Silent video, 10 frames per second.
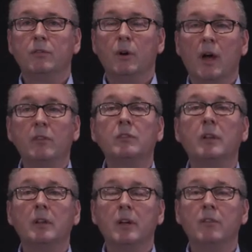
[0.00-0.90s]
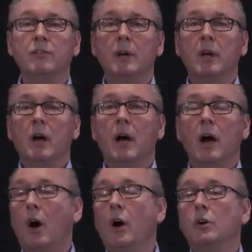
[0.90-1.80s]
for us to live
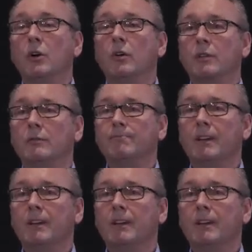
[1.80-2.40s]
on earth.